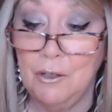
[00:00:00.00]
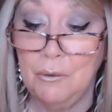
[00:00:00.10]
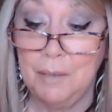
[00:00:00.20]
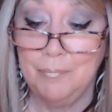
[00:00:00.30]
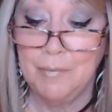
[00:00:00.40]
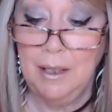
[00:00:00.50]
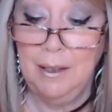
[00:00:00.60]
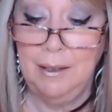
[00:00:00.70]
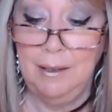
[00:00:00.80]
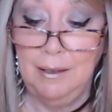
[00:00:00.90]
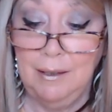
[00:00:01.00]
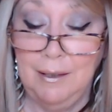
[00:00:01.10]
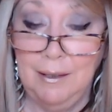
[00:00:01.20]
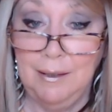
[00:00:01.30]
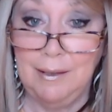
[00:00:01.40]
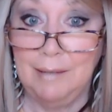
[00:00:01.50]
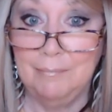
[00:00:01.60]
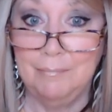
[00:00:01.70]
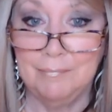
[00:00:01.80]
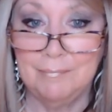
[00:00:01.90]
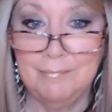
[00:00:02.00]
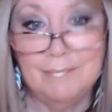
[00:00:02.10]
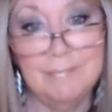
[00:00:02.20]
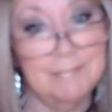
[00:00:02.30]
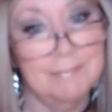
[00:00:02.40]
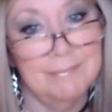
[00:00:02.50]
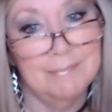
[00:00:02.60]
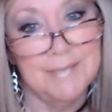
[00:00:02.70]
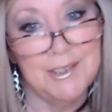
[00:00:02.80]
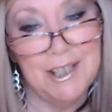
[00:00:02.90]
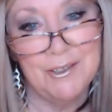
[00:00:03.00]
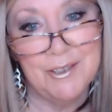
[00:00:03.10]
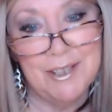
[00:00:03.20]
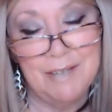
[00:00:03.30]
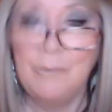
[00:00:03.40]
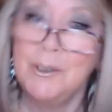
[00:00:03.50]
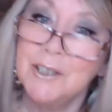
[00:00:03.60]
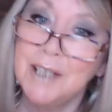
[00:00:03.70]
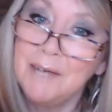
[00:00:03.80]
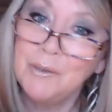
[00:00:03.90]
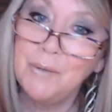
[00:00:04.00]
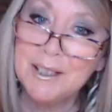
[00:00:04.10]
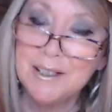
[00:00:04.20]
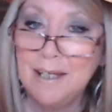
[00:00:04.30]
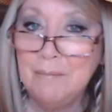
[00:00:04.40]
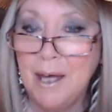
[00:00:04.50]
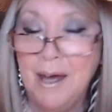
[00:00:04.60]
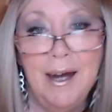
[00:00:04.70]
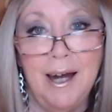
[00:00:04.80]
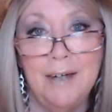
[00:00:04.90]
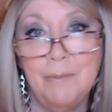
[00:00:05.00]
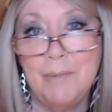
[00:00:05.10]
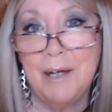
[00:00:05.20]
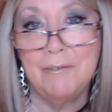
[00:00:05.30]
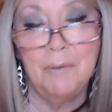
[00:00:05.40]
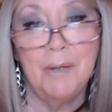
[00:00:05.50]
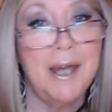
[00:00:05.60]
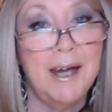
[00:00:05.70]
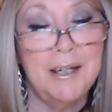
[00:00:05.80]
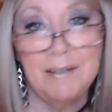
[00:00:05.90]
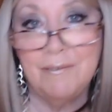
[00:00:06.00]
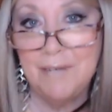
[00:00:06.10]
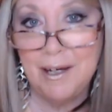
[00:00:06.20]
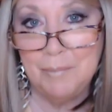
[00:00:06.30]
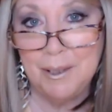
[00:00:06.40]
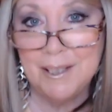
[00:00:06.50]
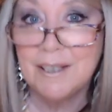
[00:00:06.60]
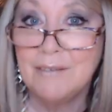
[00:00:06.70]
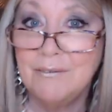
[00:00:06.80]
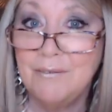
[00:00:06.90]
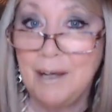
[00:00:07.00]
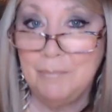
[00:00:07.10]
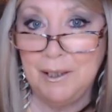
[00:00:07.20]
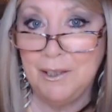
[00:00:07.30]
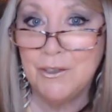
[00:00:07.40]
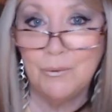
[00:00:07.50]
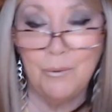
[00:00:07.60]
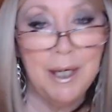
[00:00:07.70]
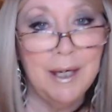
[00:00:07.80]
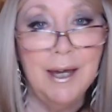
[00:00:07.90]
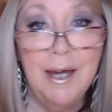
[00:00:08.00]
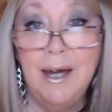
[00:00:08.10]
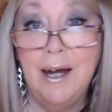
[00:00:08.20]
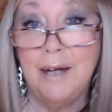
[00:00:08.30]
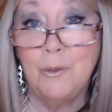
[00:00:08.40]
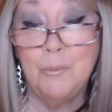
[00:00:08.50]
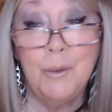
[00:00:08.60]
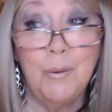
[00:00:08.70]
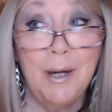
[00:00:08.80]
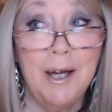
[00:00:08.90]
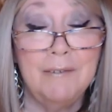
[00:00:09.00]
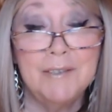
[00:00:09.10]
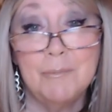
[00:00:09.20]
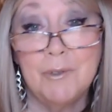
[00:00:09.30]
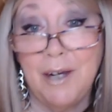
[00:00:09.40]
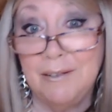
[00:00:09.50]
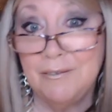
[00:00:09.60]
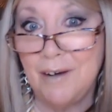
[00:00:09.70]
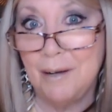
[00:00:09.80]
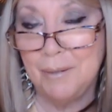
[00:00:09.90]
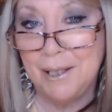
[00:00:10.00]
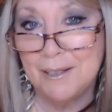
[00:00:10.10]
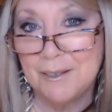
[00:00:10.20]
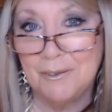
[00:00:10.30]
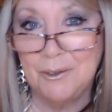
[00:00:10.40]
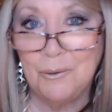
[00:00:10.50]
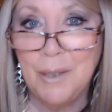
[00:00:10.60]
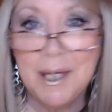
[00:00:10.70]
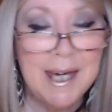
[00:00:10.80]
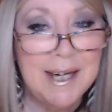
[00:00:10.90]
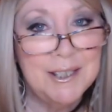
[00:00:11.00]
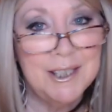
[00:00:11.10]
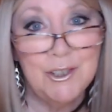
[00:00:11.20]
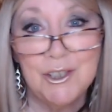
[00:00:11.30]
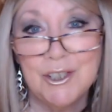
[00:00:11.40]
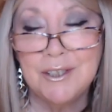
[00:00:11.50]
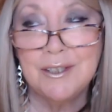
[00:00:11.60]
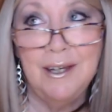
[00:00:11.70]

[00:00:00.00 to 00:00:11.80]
in. Yeah cheers, everyone. Just going to have a quick sip. I hope everyone had a fabulous, fabulous week. I hope you have some great fall plans for the weekend and you're just